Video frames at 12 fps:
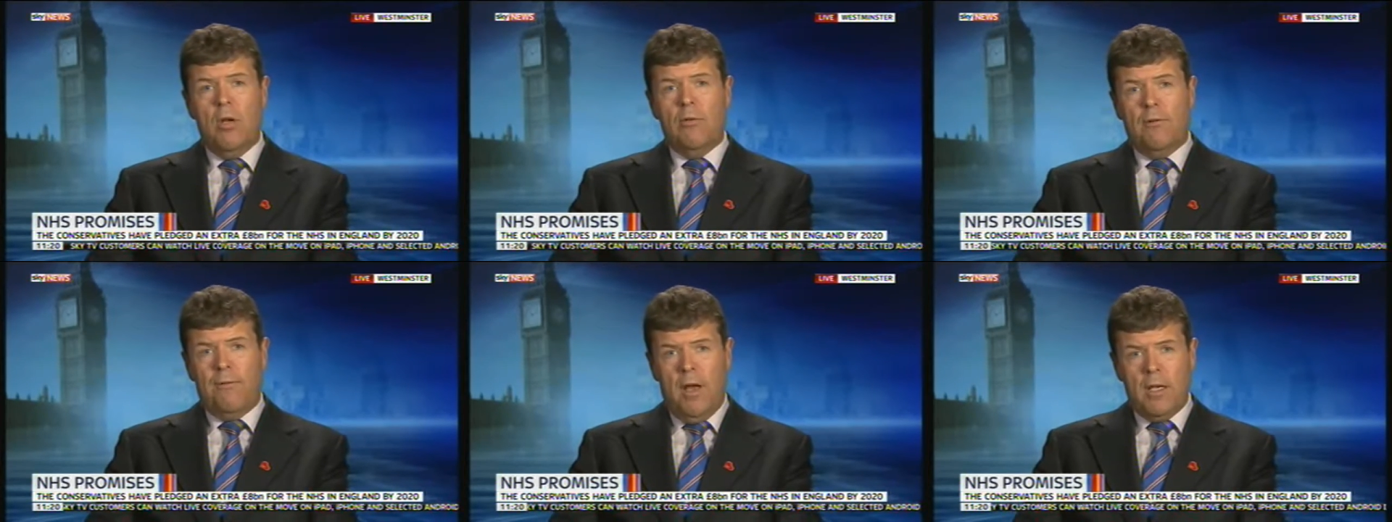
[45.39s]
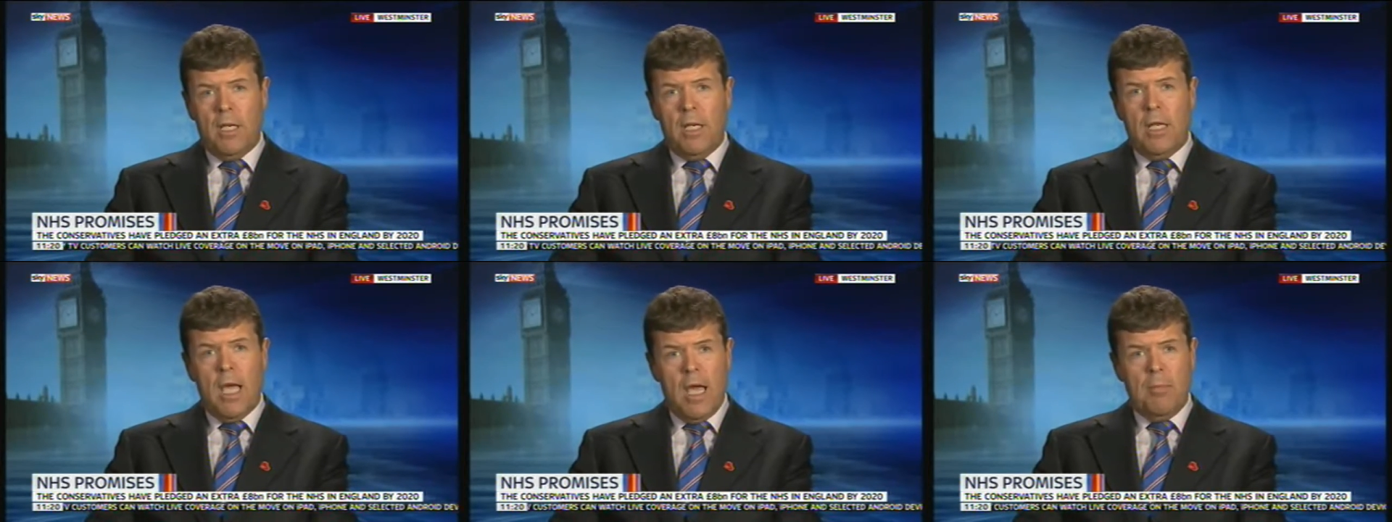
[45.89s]
for
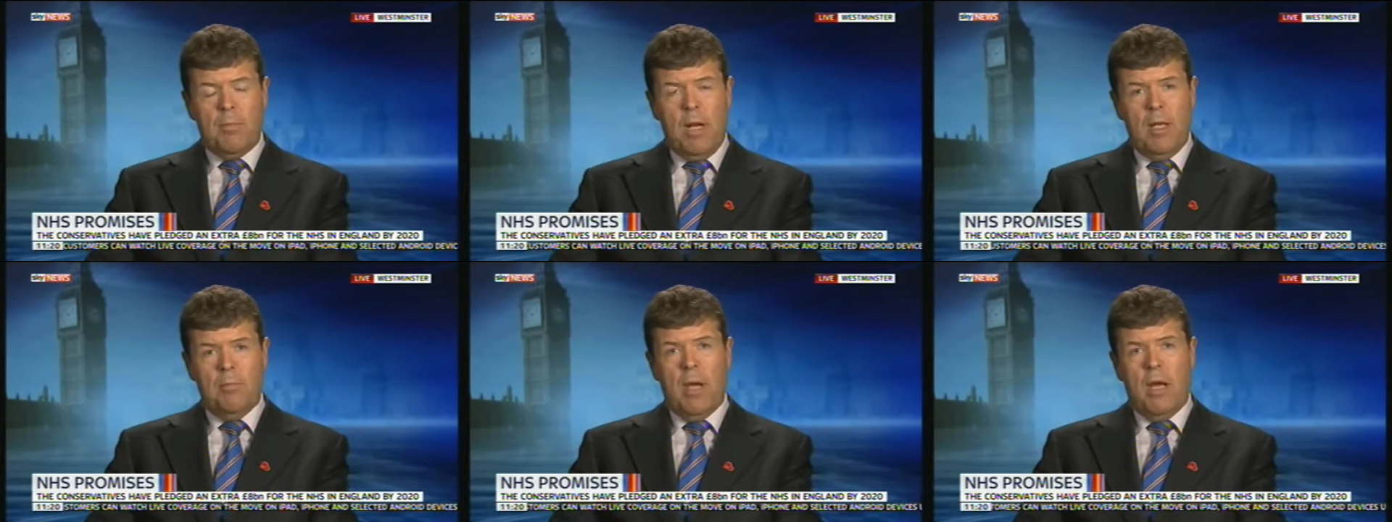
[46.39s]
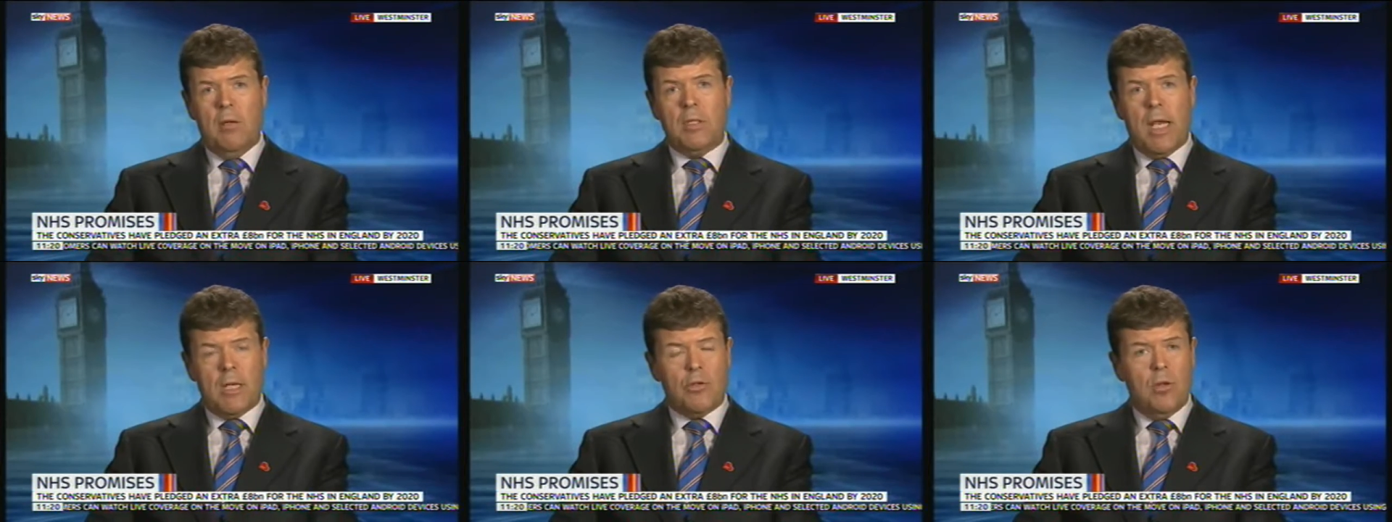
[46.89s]
funding the £8 billion
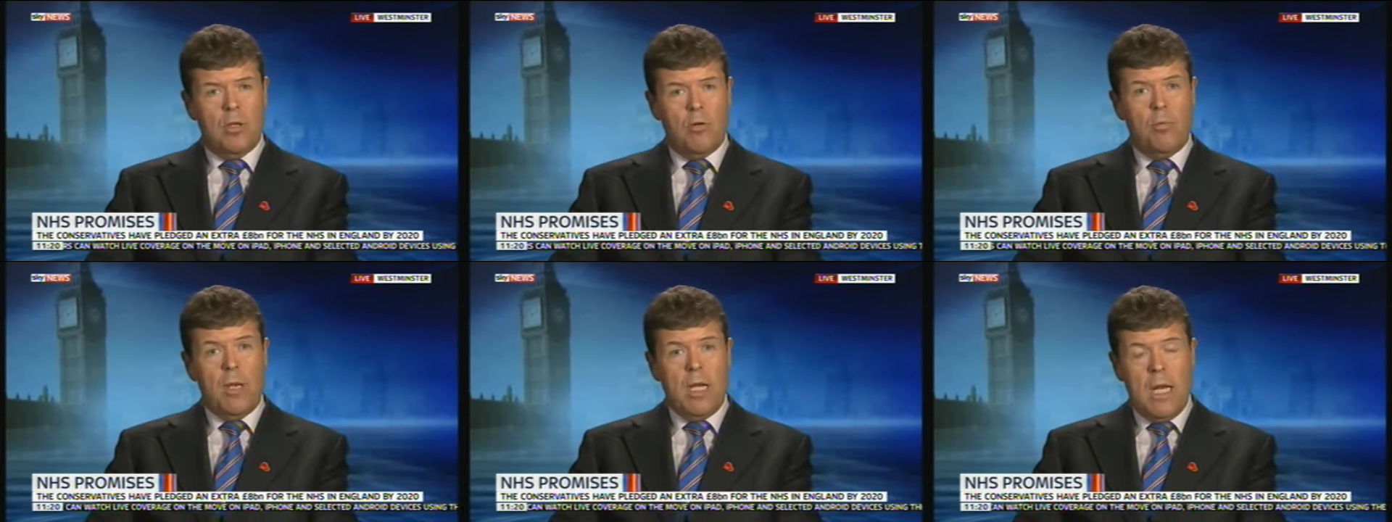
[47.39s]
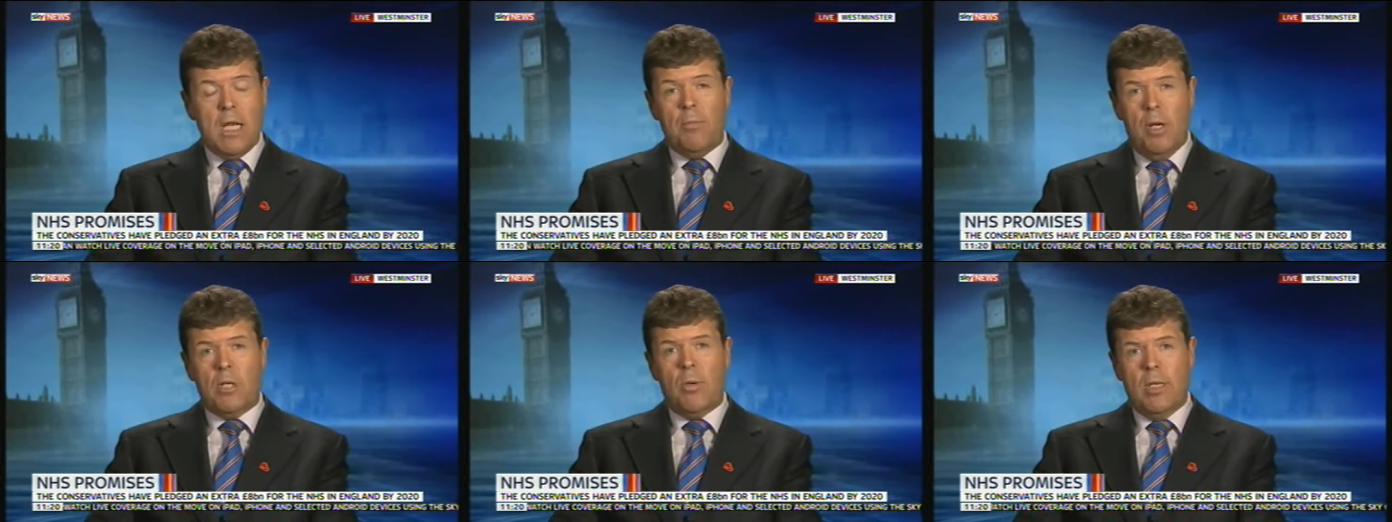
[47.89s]
extra that will be needed
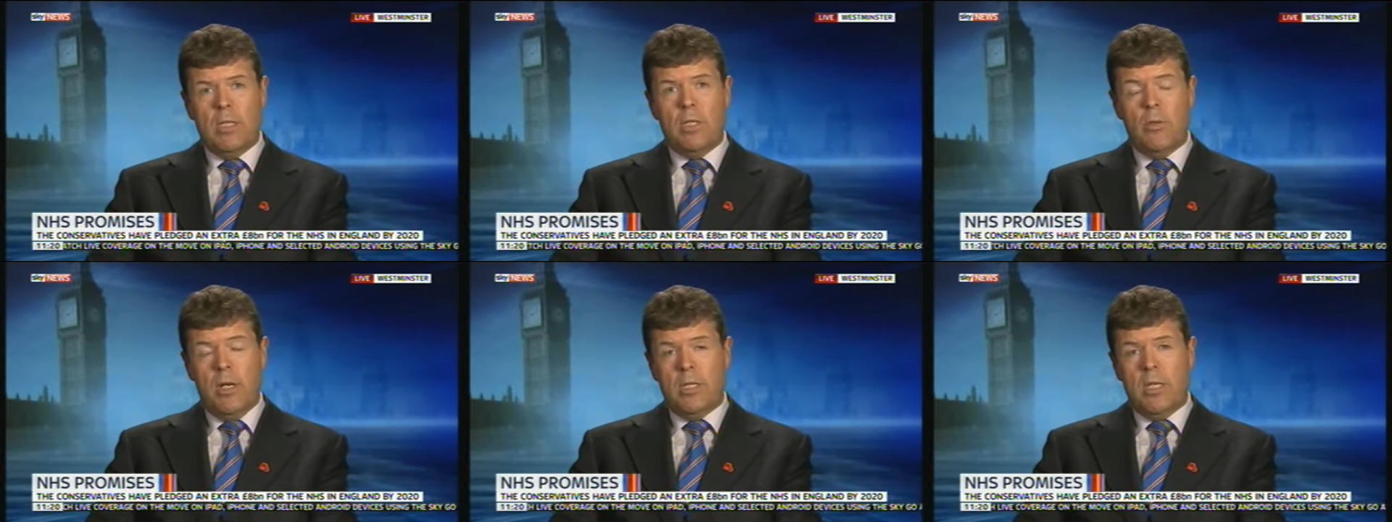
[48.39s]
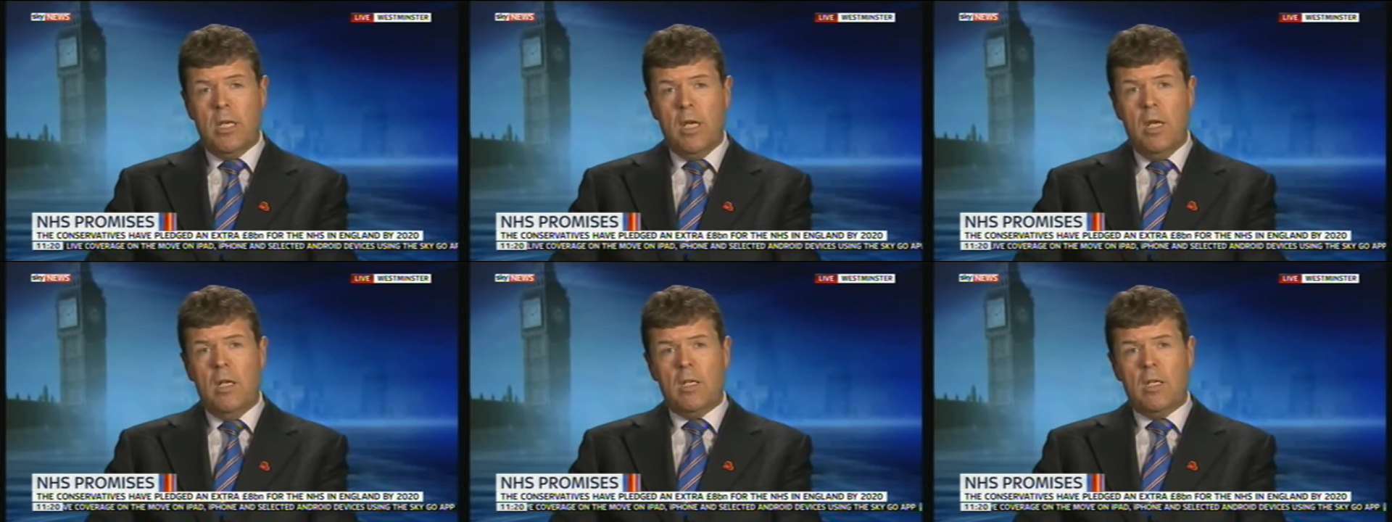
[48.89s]
by 2020